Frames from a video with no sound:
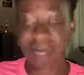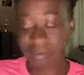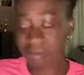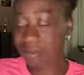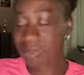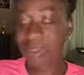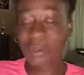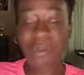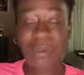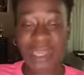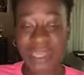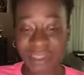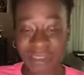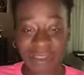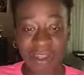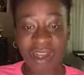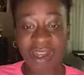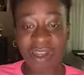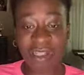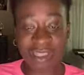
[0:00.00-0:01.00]
the wider
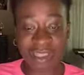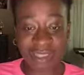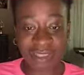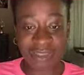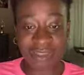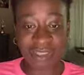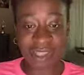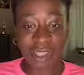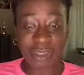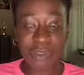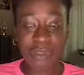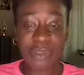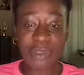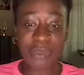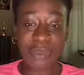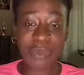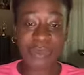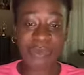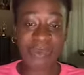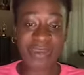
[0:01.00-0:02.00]
audience? Do
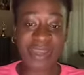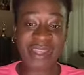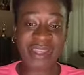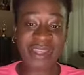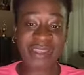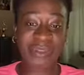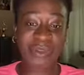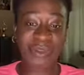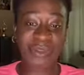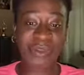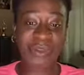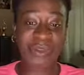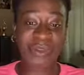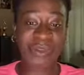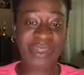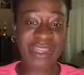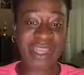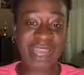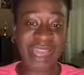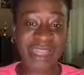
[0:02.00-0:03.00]
you provide that service or
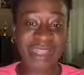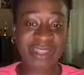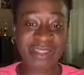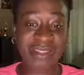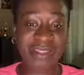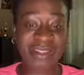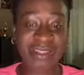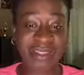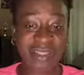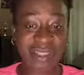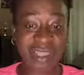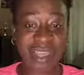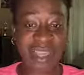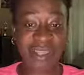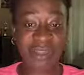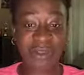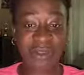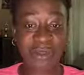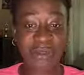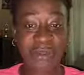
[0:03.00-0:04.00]
guidance in saying,
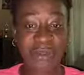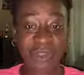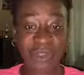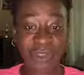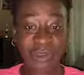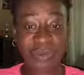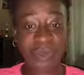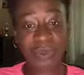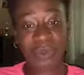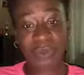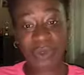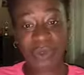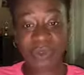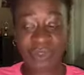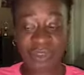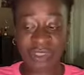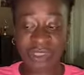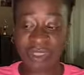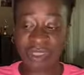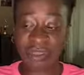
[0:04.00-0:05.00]
you know, if you're going to record
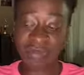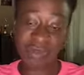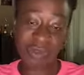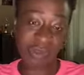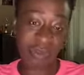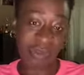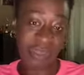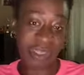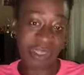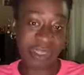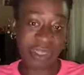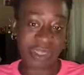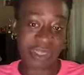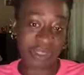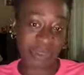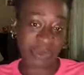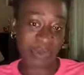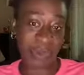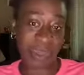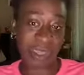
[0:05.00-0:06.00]
yourself, do it in
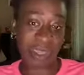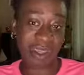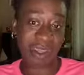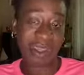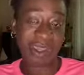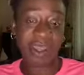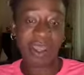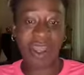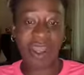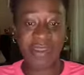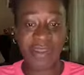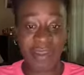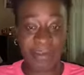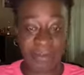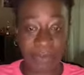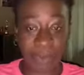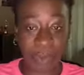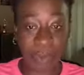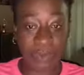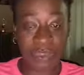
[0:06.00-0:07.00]
this way and then
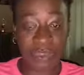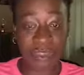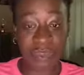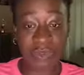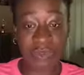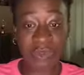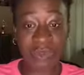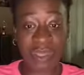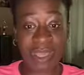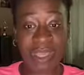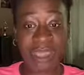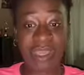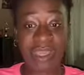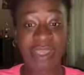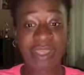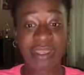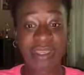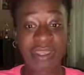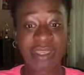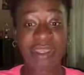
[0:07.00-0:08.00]
post it so that it
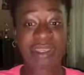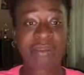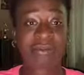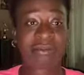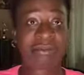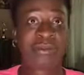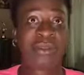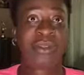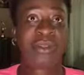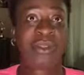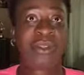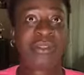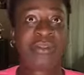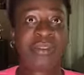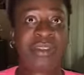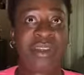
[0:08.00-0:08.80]
sort of